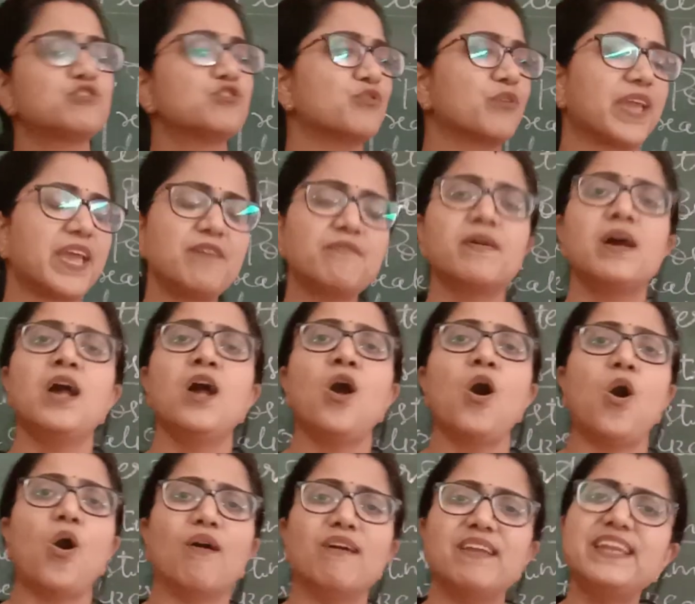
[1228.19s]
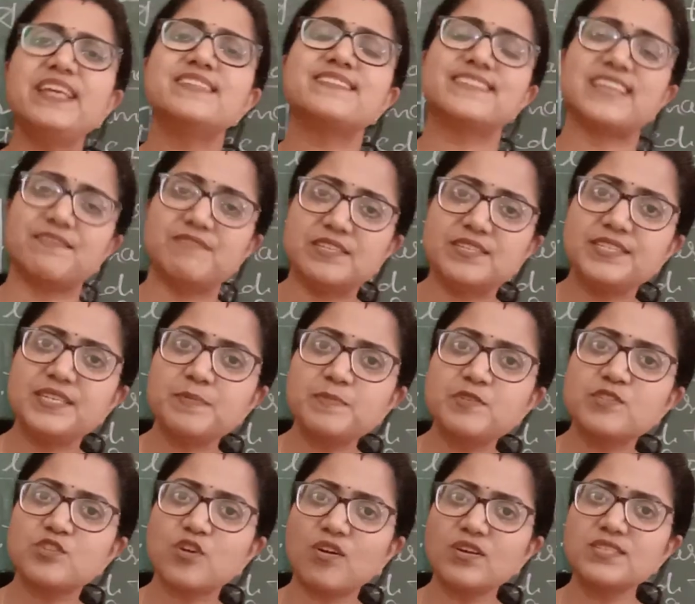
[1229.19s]
to give only 70
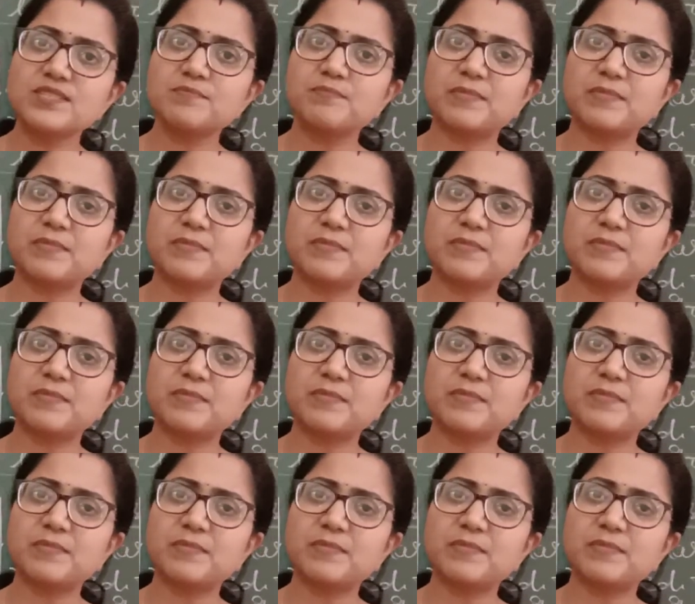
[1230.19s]
pesos,